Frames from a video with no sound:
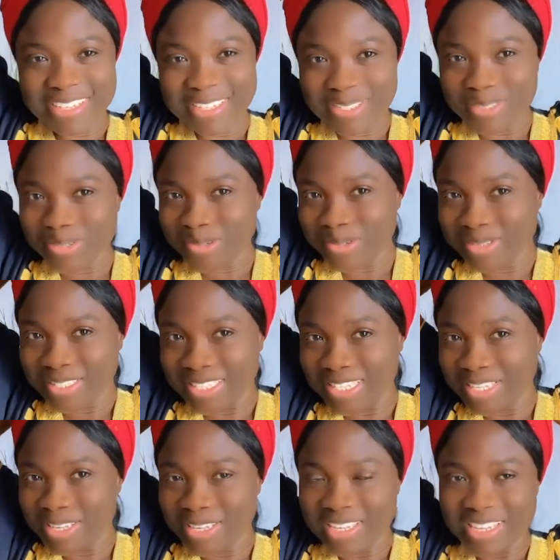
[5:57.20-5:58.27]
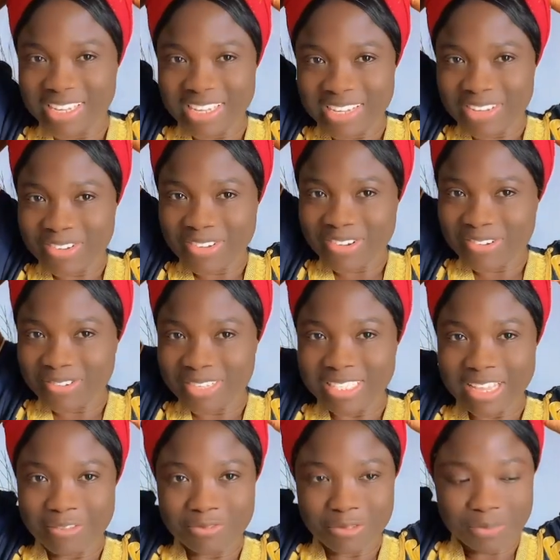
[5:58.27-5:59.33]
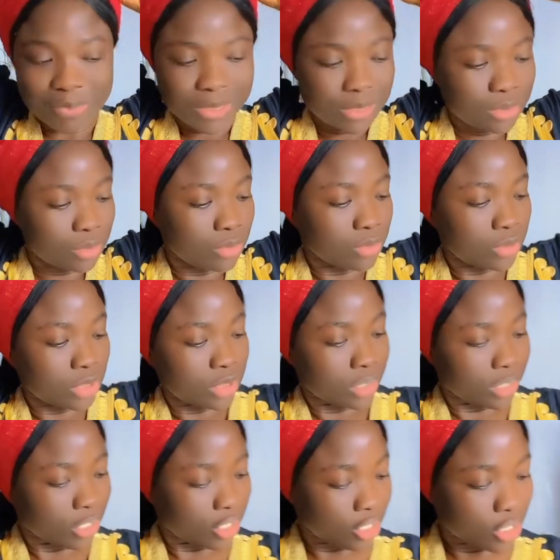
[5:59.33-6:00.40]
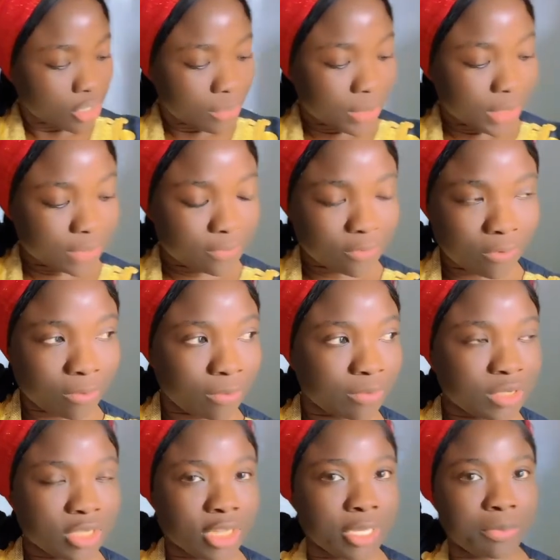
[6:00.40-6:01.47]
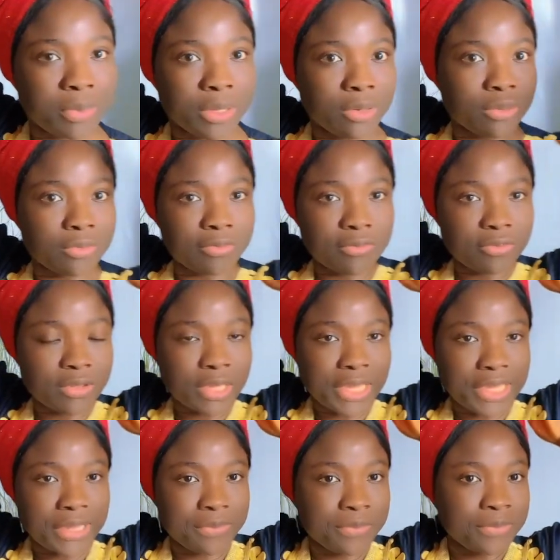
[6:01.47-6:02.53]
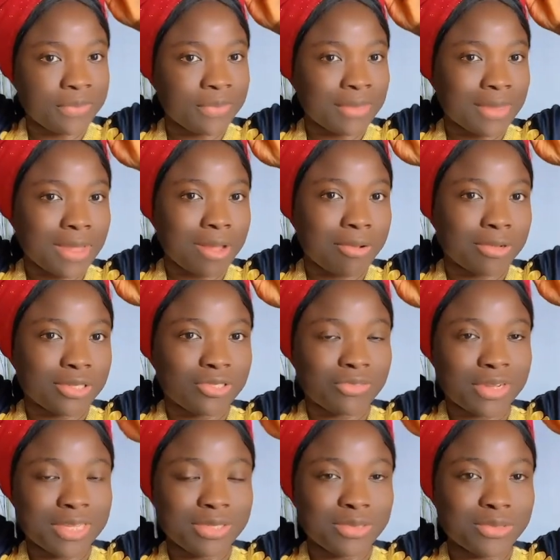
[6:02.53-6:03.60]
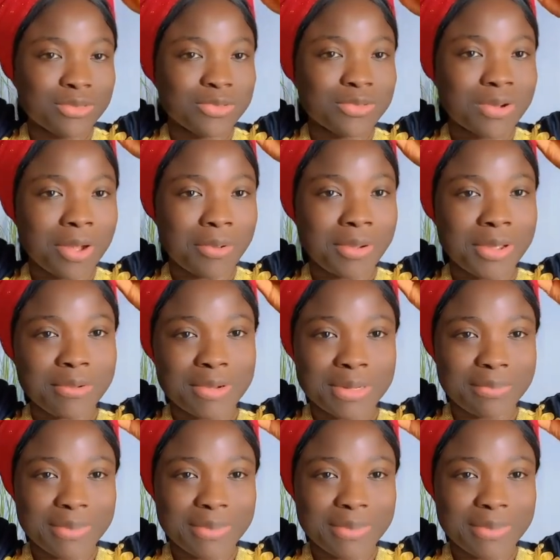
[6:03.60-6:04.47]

So you see, you always have to pin to secure it from slipping off. Okay, I was trying to do away with